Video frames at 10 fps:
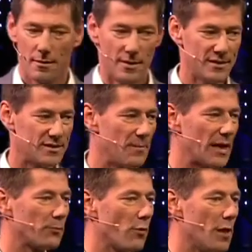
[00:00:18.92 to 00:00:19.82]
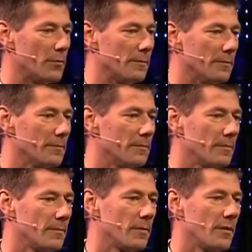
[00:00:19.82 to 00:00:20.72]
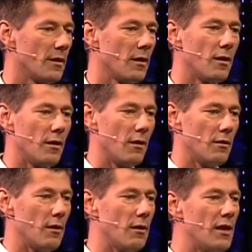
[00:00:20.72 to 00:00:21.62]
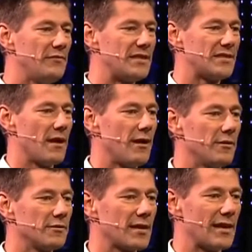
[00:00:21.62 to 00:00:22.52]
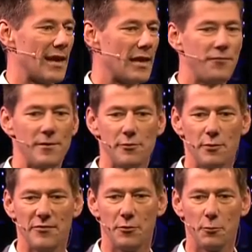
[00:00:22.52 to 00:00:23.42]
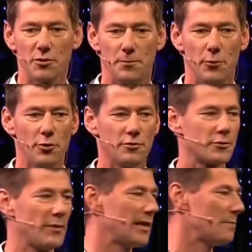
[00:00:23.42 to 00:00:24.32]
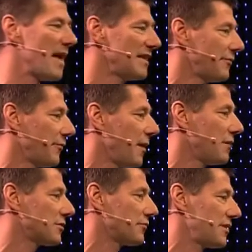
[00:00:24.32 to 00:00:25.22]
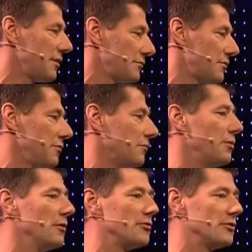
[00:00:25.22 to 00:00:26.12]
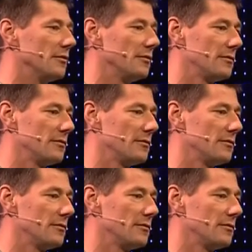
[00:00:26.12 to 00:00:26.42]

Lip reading: This is a big problem. A lot of these tires get landfilled or even worse, burned, creating massive amounts of CO2 pollution.